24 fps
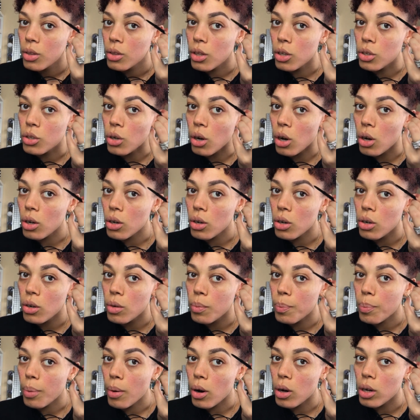The darker
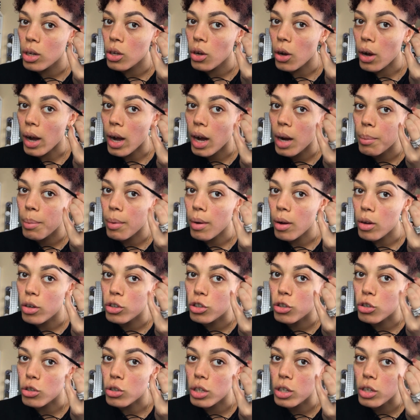part of your eyebrow
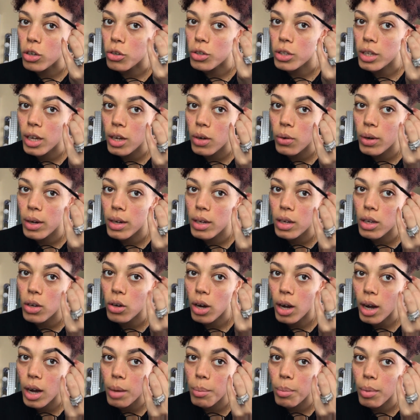is usually your tail end of
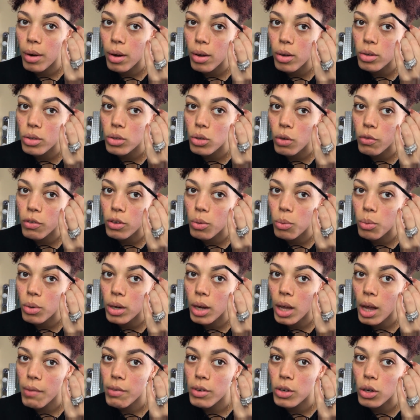your eyebrow. So if you want
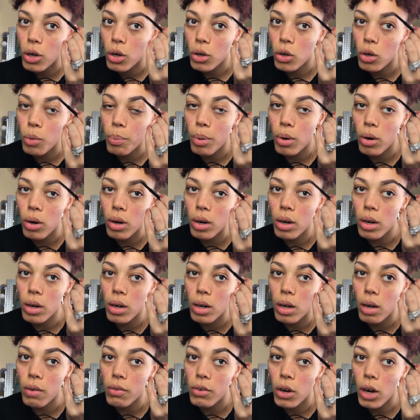to have a darker part
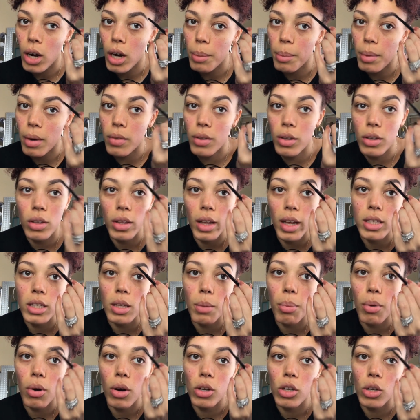of your eyebrow, then that's
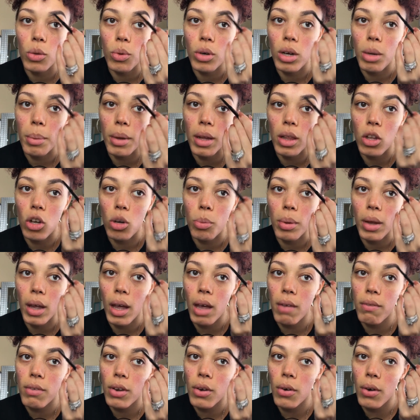the part you want to be a little bit
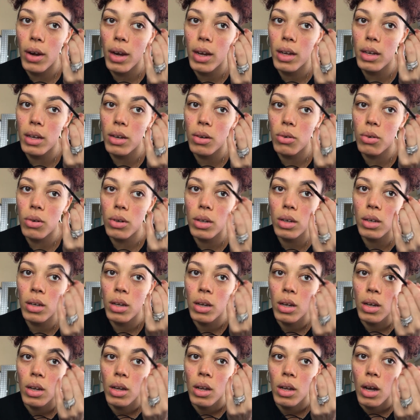heavier handed on.
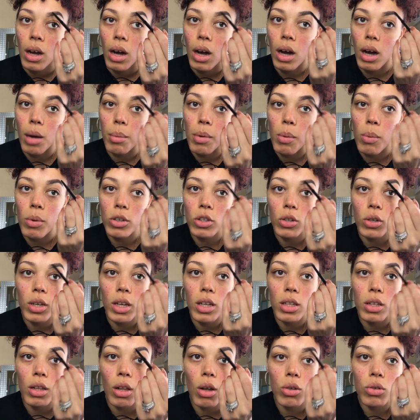But once you
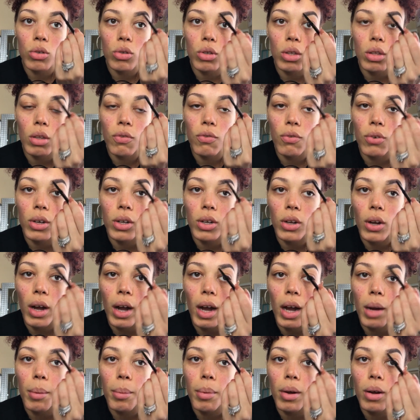get closer to the front of your
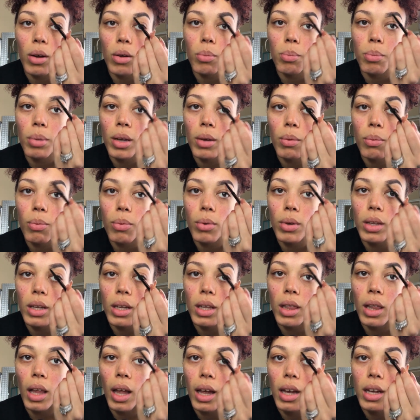eyebrow, be really
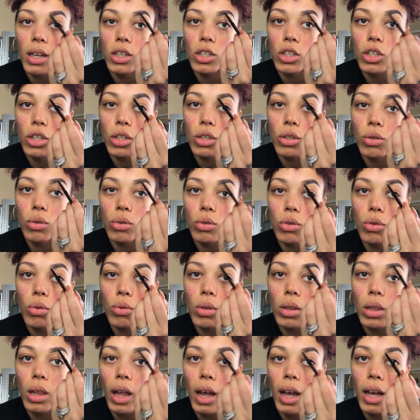light and gentle.
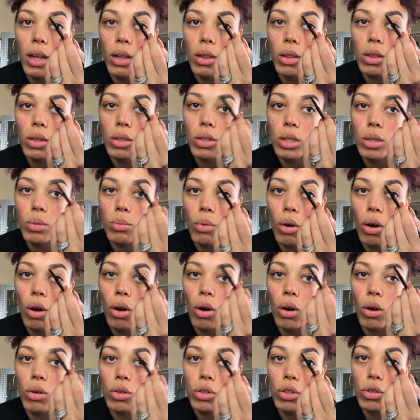Do light,
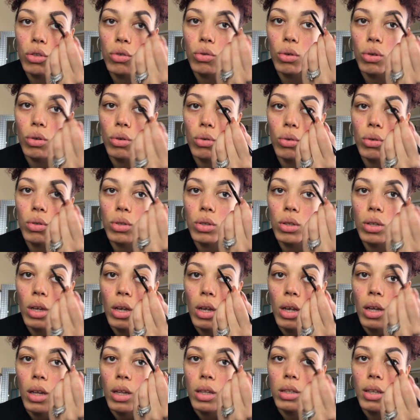small strokes
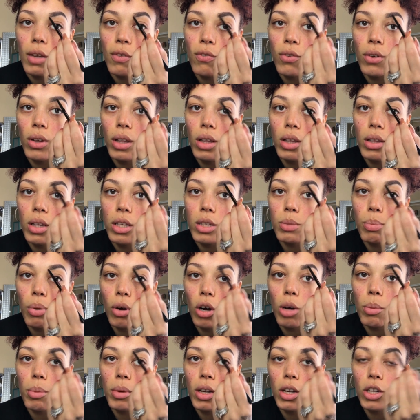to fill in this
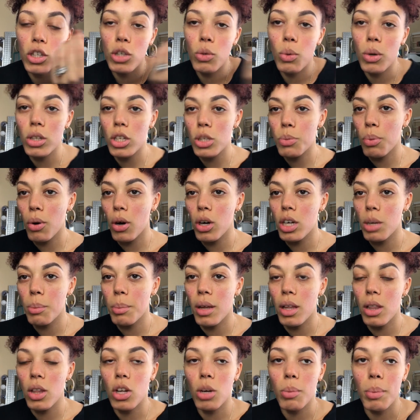part, because you want this part to
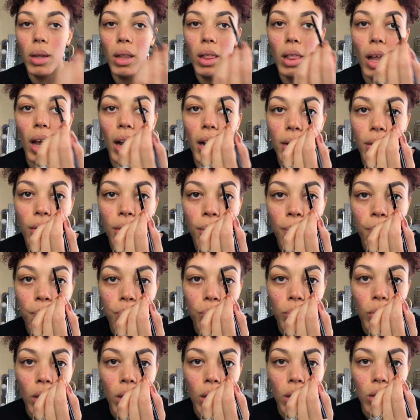be a little bit lighter
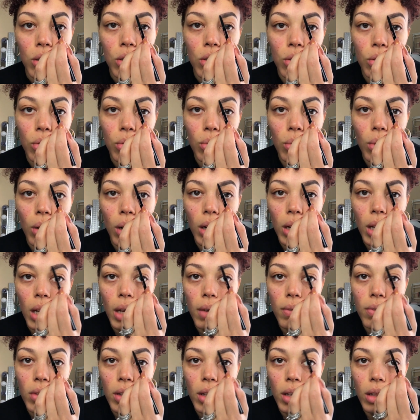to
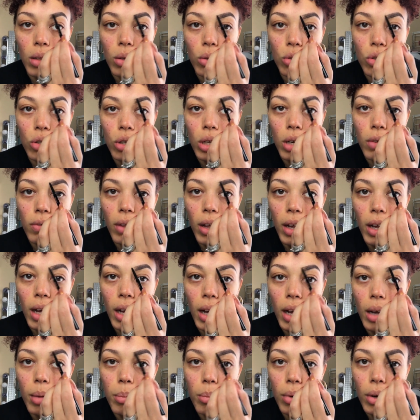give the illusion of like an
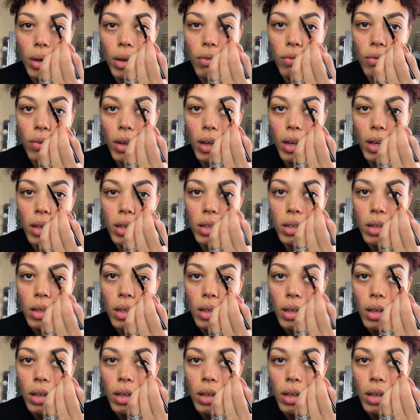ombre effect.